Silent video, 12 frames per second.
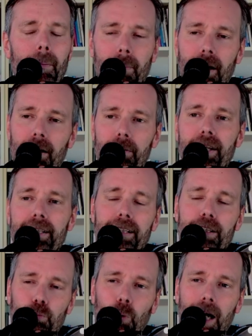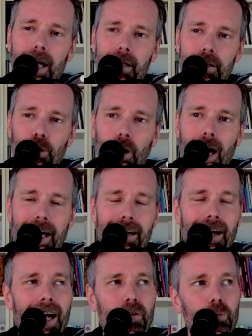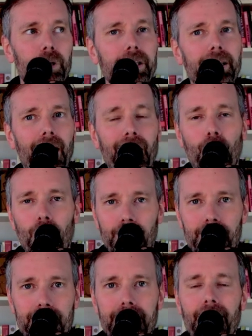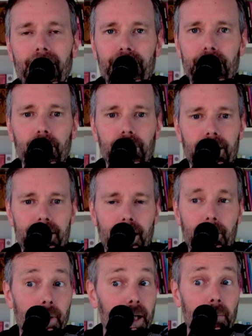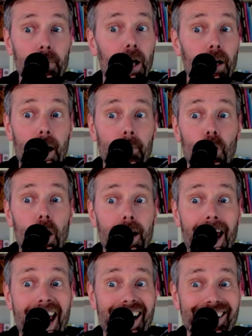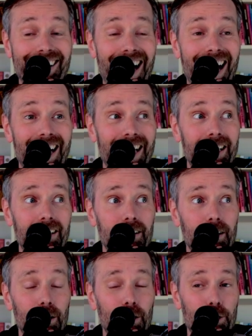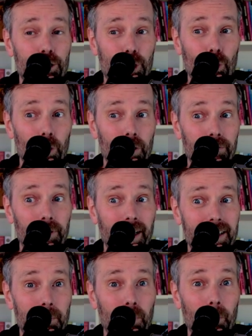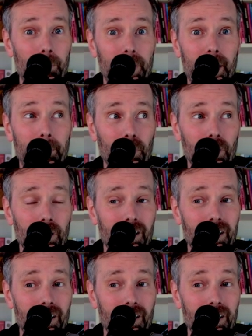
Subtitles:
This is why, I honestly, I feel this, and I'm not anti short, flexible people.